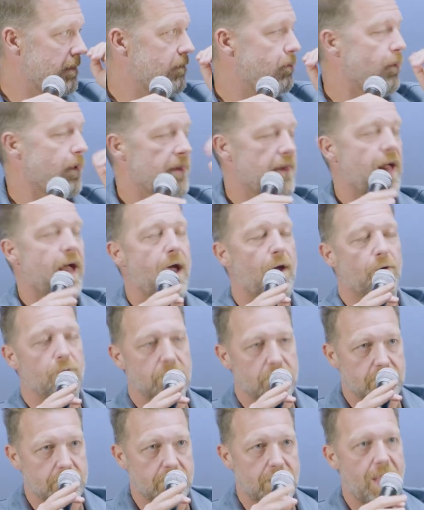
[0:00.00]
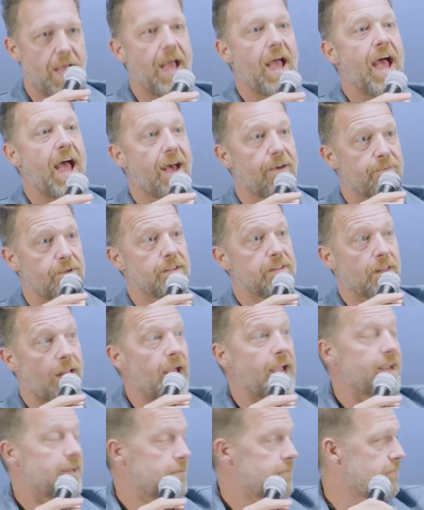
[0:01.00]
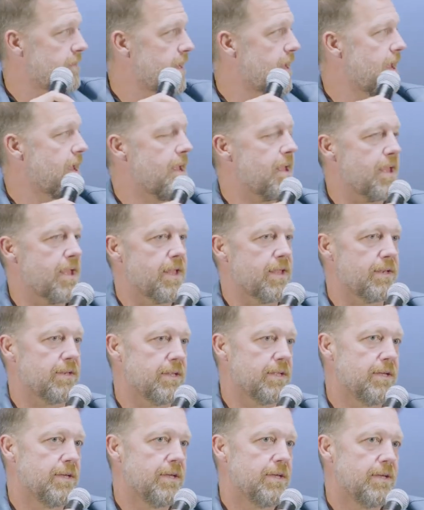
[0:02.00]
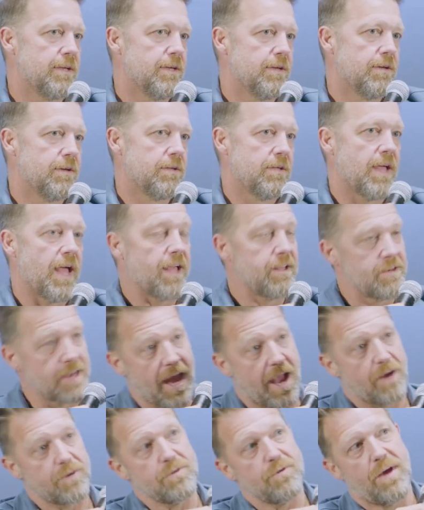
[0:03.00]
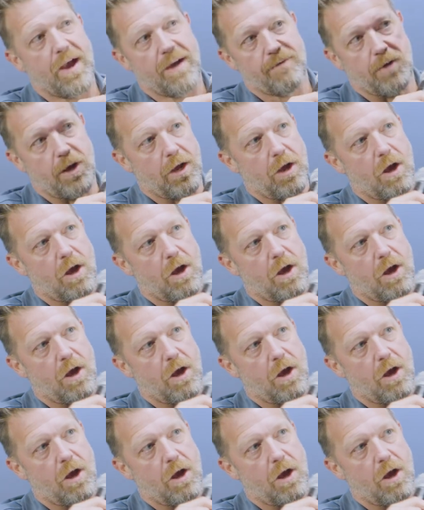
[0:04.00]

without having light. And now you have a